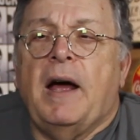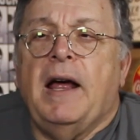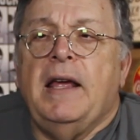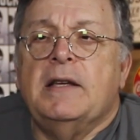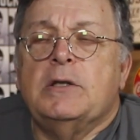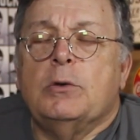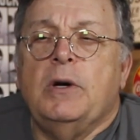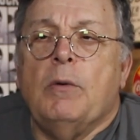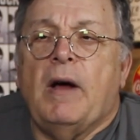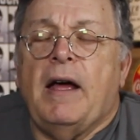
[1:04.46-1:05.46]
by his
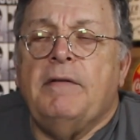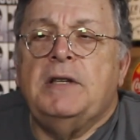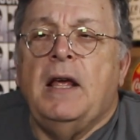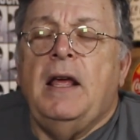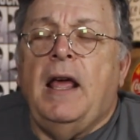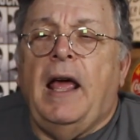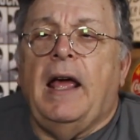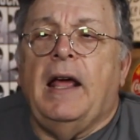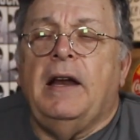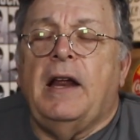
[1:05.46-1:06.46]
three wives,
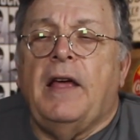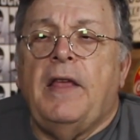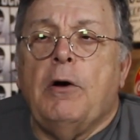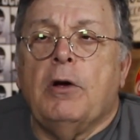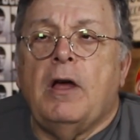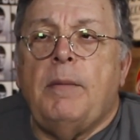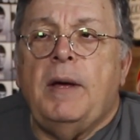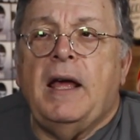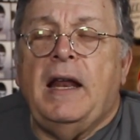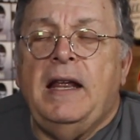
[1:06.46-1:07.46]
and they are
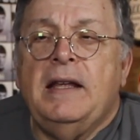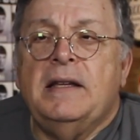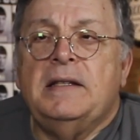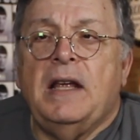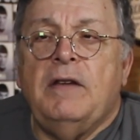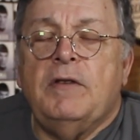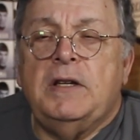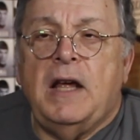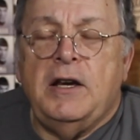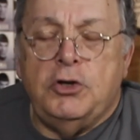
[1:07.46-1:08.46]
coming at his
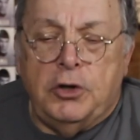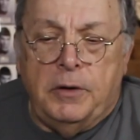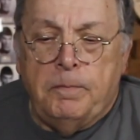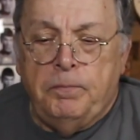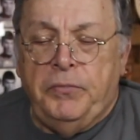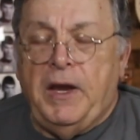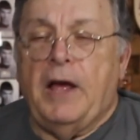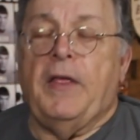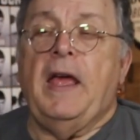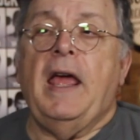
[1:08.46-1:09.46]
invitation.
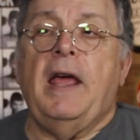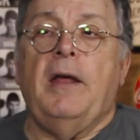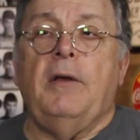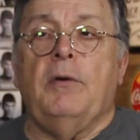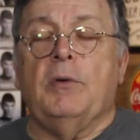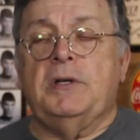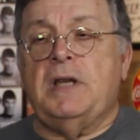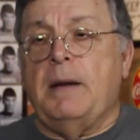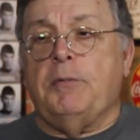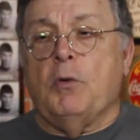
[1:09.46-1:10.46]
Now, they were
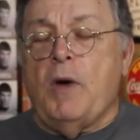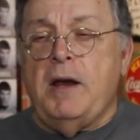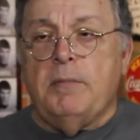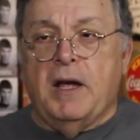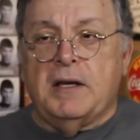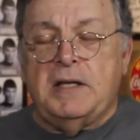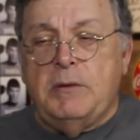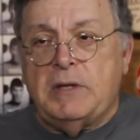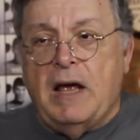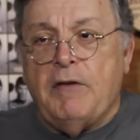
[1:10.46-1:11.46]
set up to wait because he
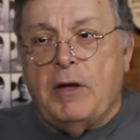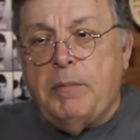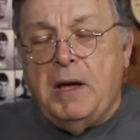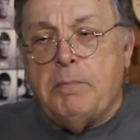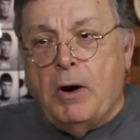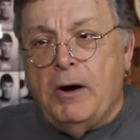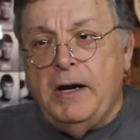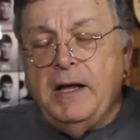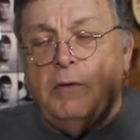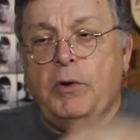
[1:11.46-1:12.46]
was having a big
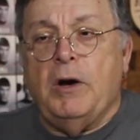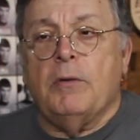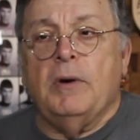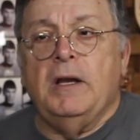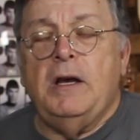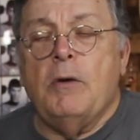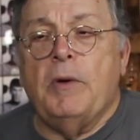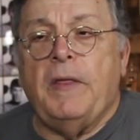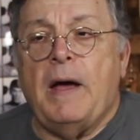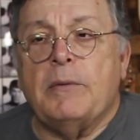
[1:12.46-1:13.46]
party, and we don't really know
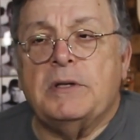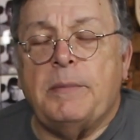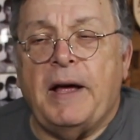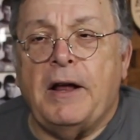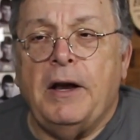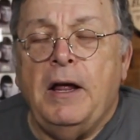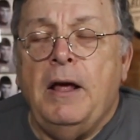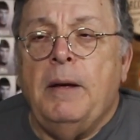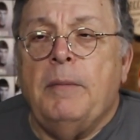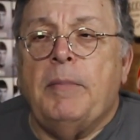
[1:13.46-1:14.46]
what that was about.
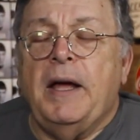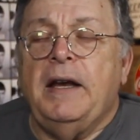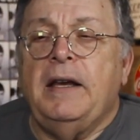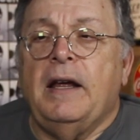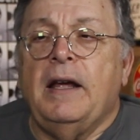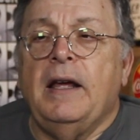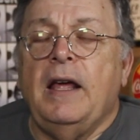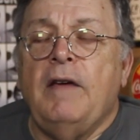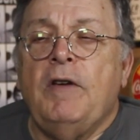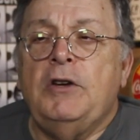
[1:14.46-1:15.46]
But
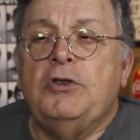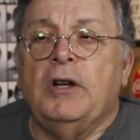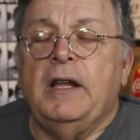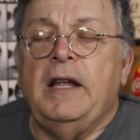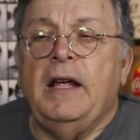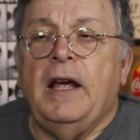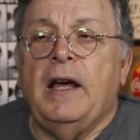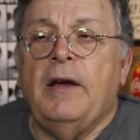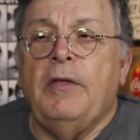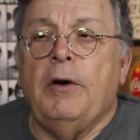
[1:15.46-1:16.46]
eventually,
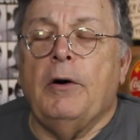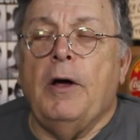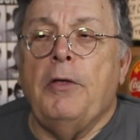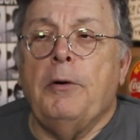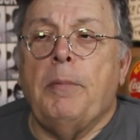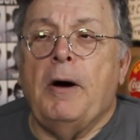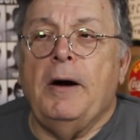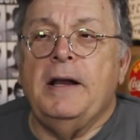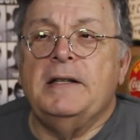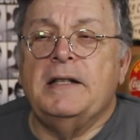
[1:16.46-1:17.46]
there are other
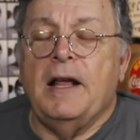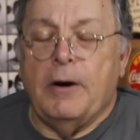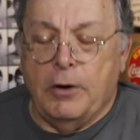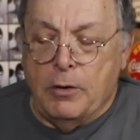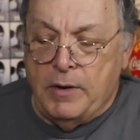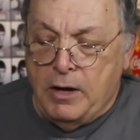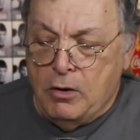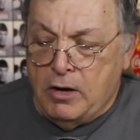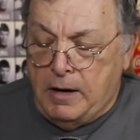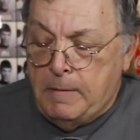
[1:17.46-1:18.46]
parties that are going
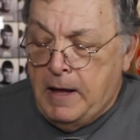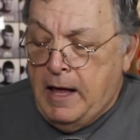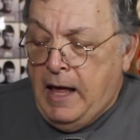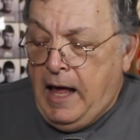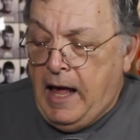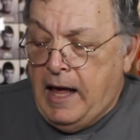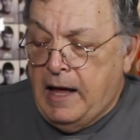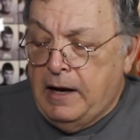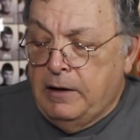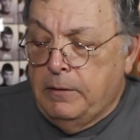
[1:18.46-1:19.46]
on.
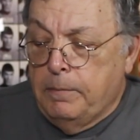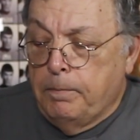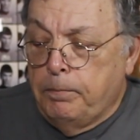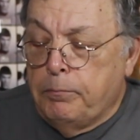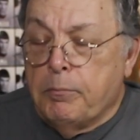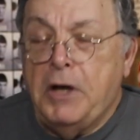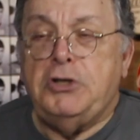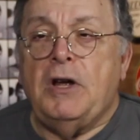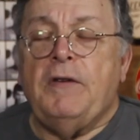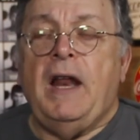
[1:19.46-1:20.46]
And
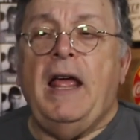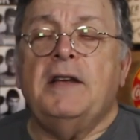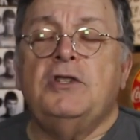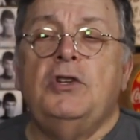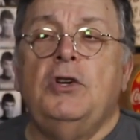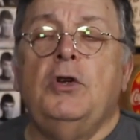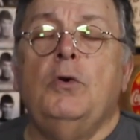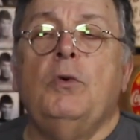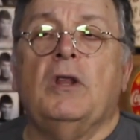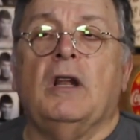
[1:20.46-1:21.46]
much of it has to
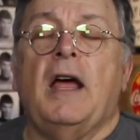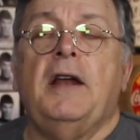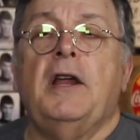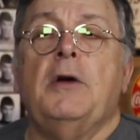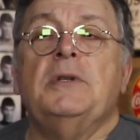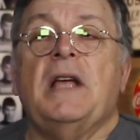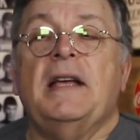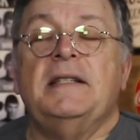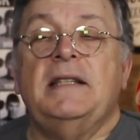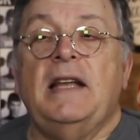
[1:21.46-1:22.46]
do with Londo's
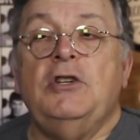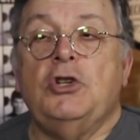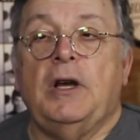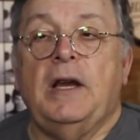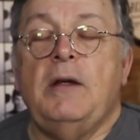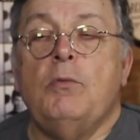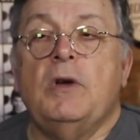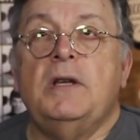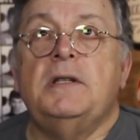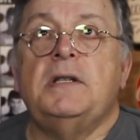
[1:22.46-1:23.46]
ascension. He
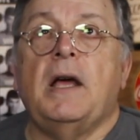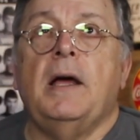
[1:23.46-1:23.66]
was